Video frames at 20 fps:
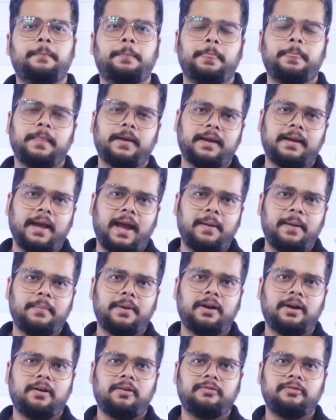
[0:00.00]
the
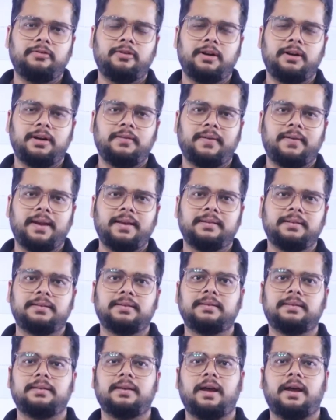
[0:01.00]
camera of your
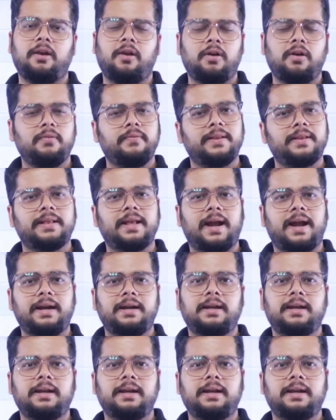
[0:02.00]
device, along with that